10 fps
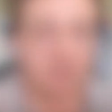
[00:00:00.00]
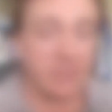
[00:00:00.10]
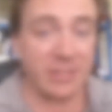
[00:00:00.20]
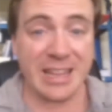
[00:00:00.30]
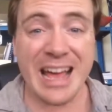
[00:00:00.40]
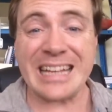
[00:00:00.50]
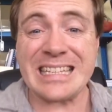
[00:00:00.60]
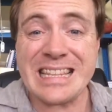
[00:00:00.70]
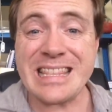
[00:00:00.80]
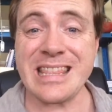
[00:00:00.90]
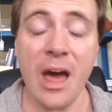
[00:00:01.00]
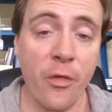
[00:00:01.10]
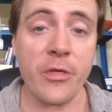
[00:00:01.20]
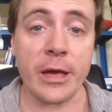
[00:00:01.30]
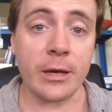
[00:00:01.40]
But even that is
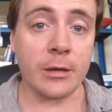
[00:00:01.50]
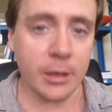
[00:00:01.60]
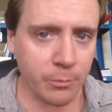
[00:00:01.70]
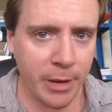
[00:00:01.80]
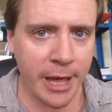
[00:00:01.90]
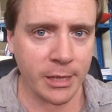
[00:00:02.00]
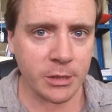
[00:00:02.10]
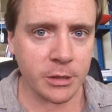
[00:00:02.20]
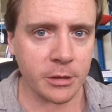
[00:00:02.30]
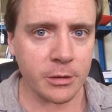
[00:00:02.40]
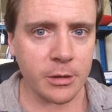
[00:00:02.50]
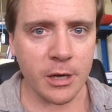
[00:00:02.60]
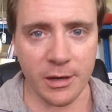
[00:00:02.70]
nothing compared to